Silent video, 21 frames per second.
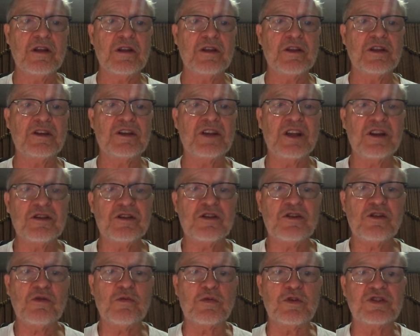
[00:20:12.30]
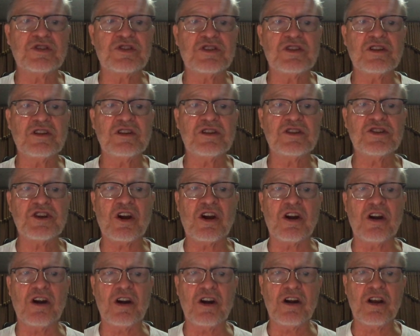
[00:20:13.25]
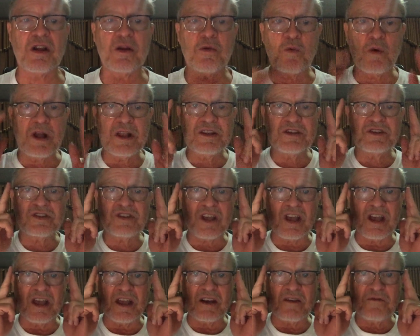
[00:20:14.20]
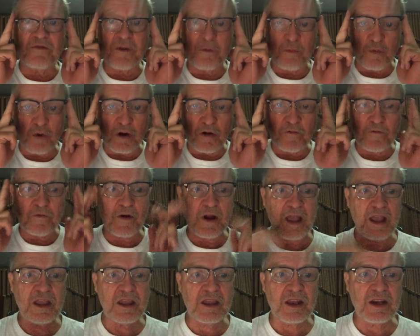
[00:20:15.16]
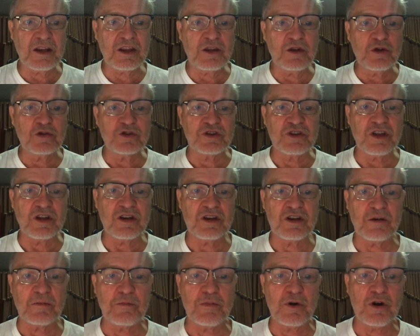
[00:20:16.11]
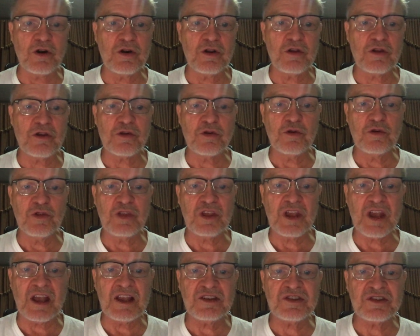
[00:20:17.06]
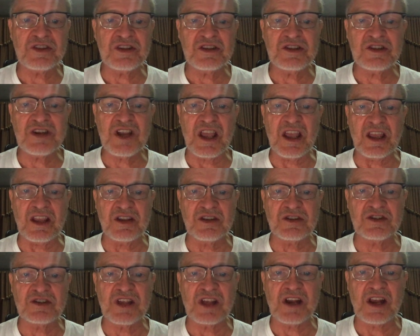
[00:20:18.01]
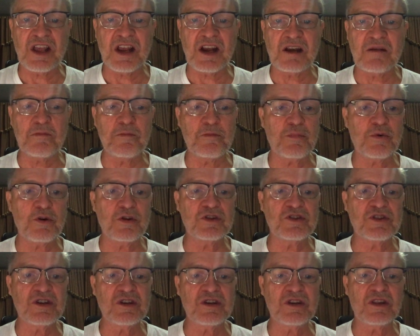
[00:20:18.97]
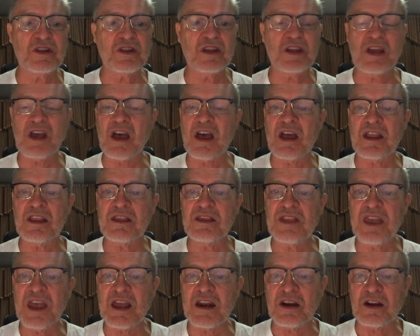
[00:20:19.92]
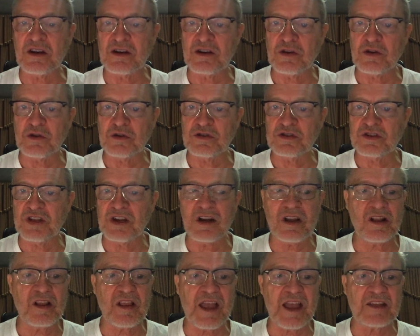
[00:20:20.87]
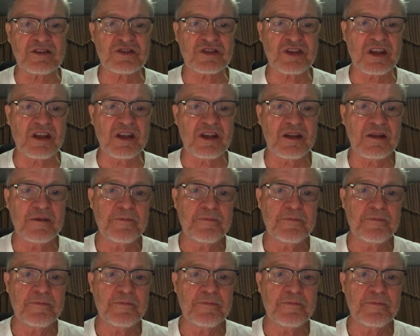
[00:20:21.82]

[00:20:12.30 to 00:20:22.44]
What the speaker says: The tinder was still charred on one side from where Frank had used it to burn through the icy chains that had imprisoned the god Thanatos in Alaska.